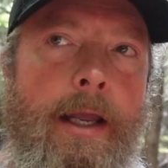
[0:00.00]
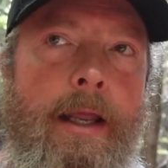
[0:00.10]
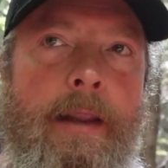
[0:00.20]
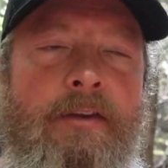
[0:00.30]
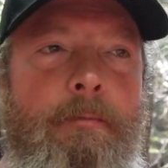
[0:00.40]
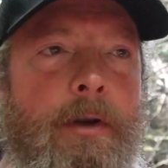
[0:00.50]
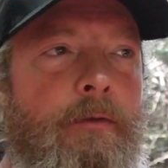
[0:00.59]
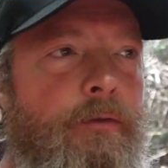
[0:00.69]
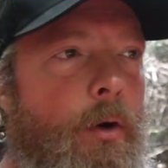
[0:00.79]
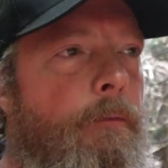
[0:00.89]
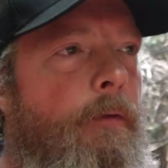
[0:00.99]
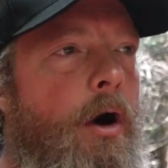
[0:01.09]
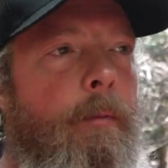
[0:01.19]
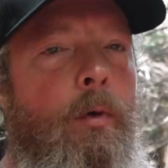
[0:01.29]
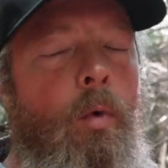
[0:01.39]
And that's been so
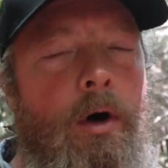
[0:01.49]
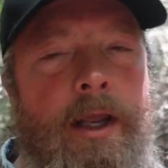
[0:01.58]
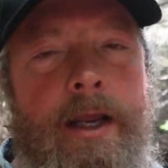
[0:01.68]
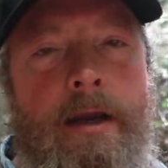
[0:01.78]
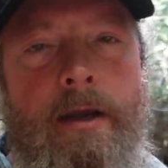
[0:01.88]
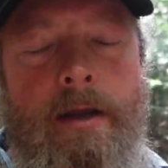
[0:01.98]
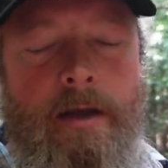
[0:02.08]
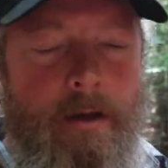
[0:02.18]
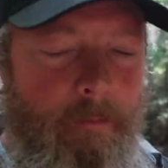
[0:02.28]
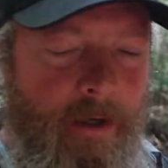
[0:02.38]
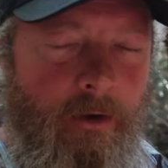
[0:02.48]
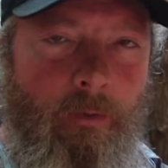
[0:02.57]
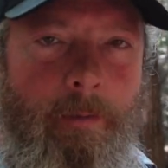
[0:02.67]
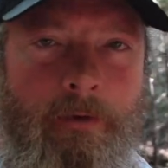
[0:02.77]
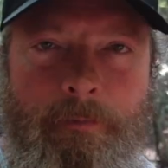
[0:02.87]
far been working because
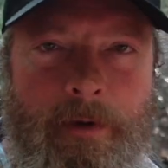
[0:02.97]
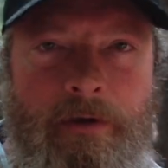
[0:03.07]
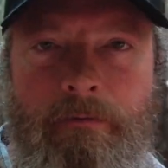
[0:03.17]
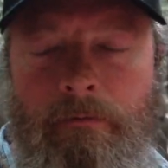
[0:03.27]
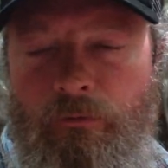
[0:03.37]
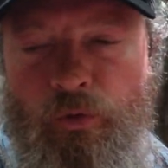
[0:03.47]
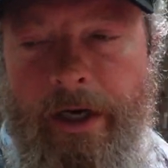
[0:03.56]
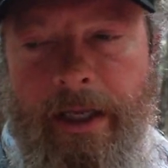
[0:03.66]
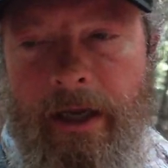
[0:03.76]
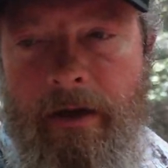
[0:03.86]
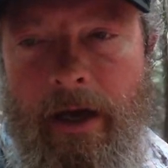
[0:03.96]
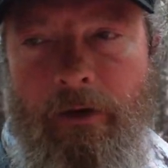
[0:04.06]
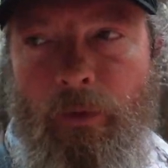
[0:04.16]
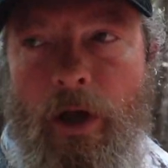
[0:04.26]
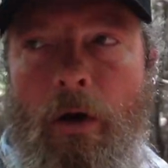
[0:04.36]
we've just been drinking
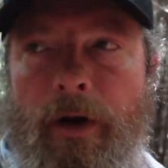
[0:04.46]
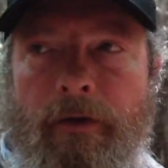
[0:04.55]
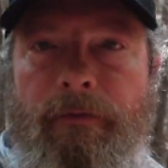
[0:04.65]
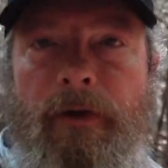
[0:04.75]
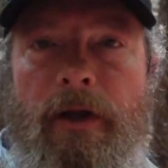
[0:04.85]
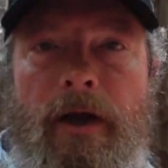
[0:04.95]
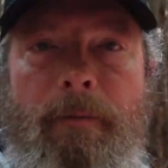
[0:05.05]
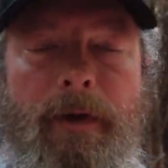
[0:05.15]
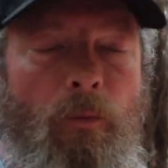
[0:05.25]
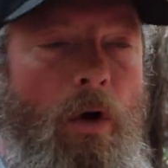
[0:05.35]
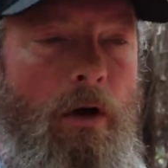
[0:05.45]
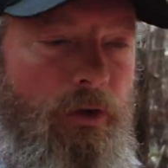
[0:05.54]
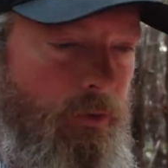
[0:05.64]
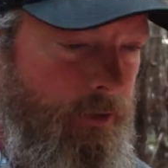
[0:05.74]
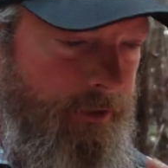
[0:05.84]
as we go and then filling up at water
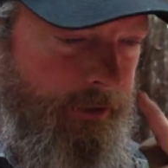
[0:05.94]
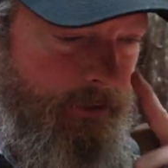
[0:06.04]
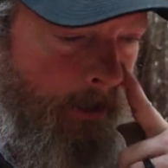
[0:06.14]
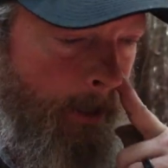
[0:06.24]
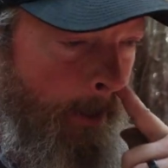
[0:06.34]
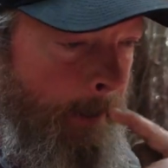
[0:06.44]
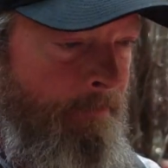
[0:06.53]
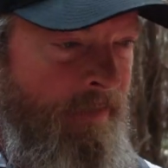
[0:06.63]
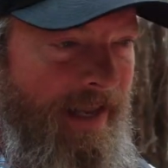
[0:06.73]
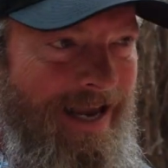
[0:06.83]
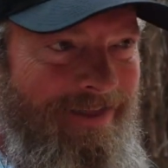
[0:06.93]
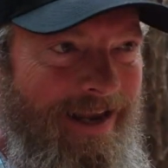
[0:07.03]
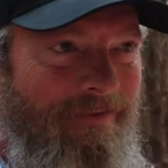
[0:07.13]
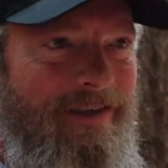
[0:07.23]
sources and they